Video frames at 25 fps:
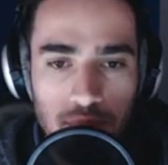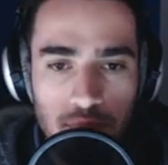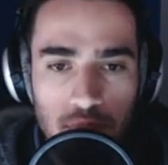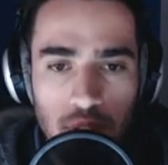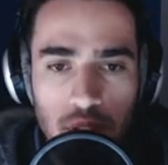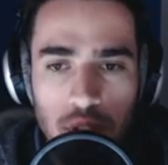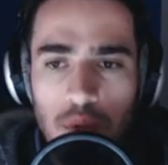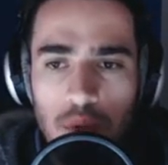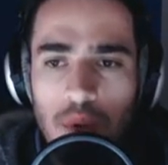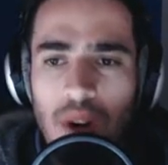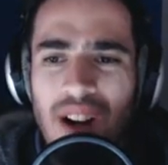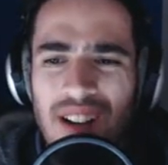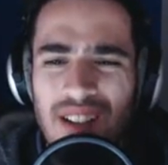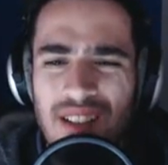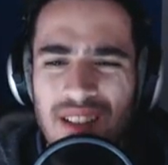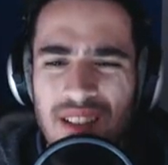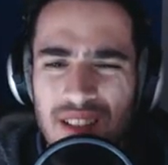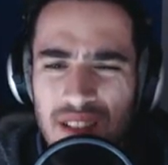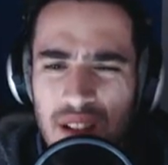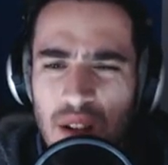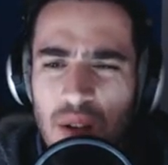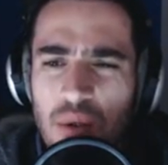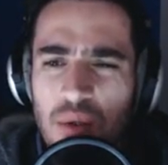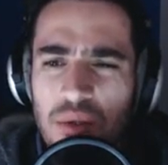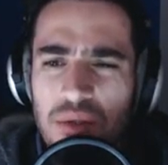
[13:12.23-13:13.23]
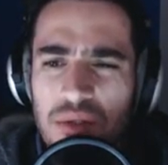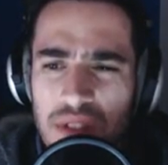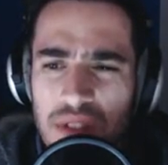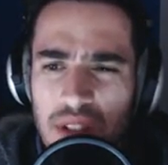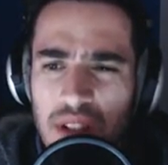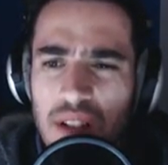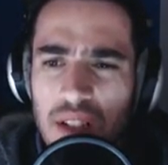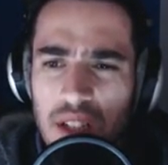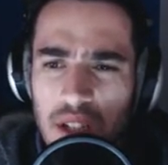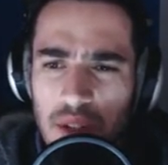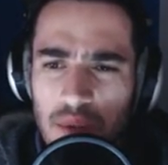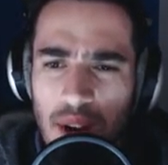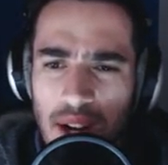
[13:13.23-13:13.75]
You are so
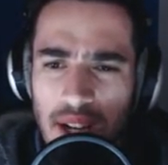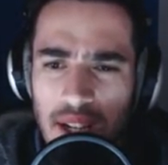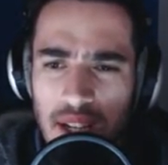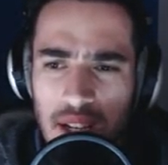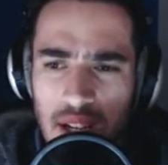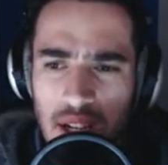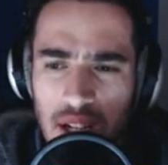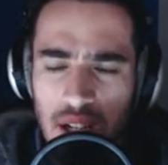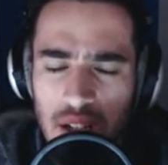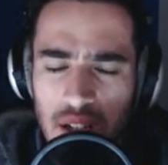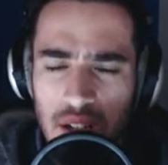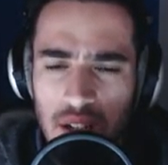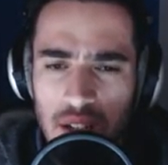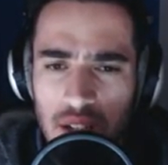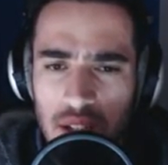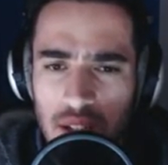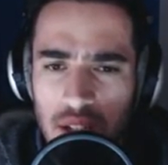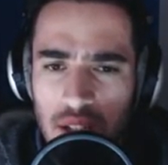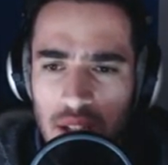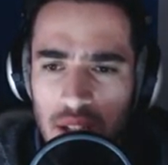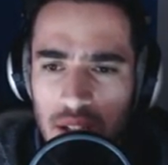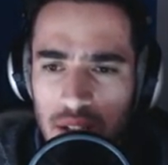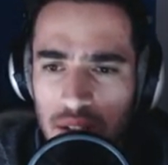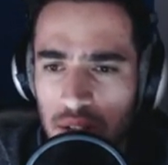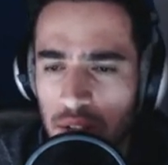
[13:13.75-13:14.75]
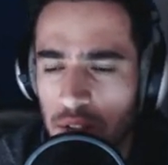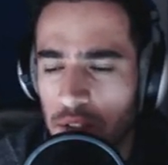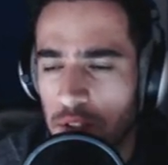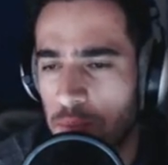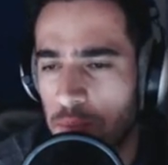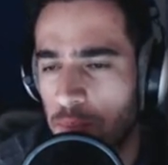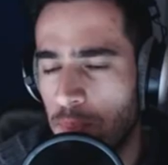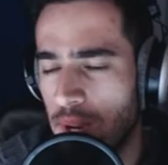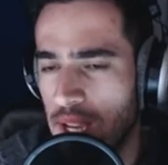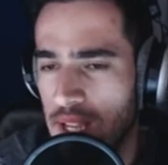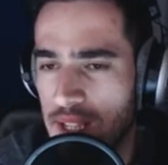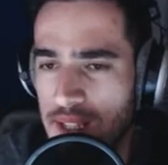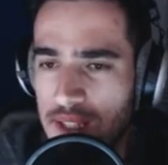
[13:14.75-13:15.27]
dirty right now.
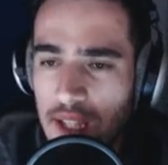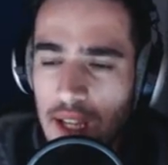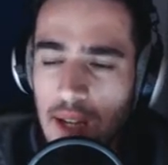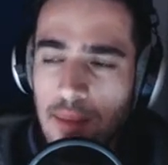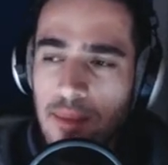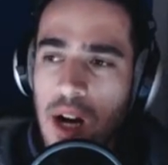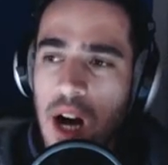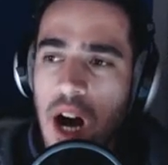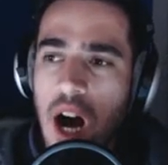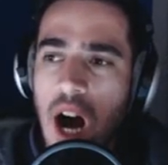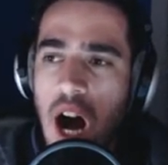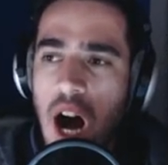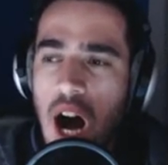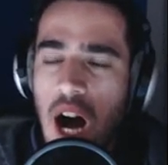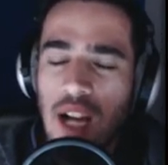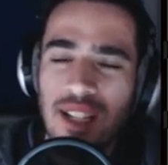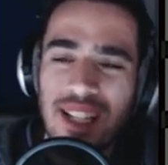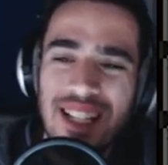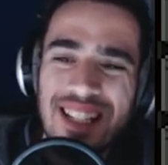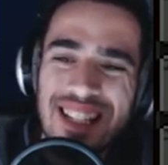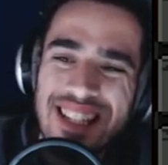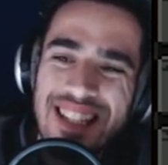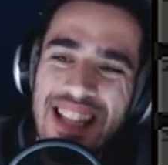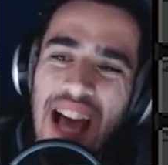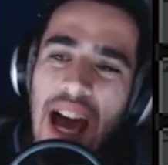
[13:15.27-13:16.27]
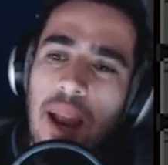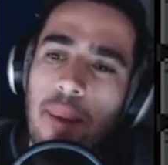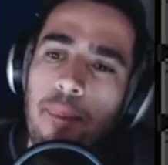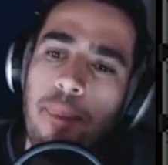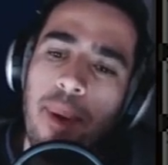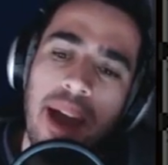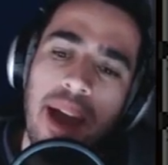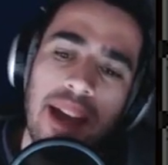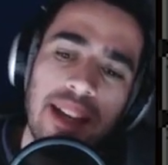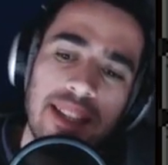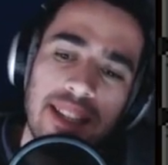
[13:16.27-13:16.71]
Toothpaste, come on. This is not a bad